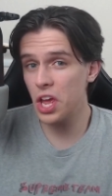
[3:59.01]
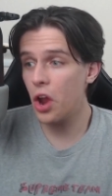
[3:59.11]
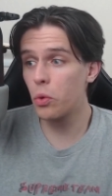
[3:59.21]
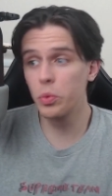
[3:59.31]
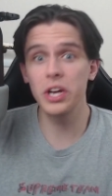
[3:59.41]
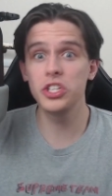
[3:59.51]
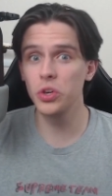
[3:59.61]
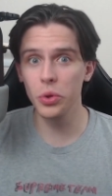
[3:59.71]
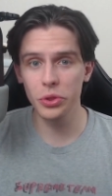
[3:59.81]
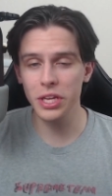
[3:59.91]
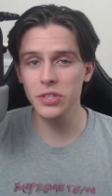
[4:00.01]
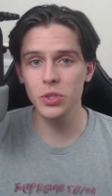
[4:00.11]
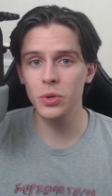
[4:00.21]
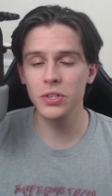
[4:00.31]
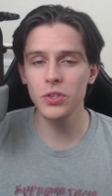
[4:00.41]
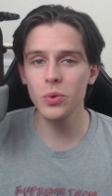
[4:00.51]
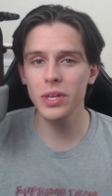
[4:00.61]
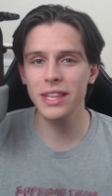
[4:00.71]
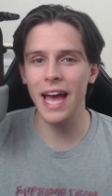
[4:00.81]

original things you can do with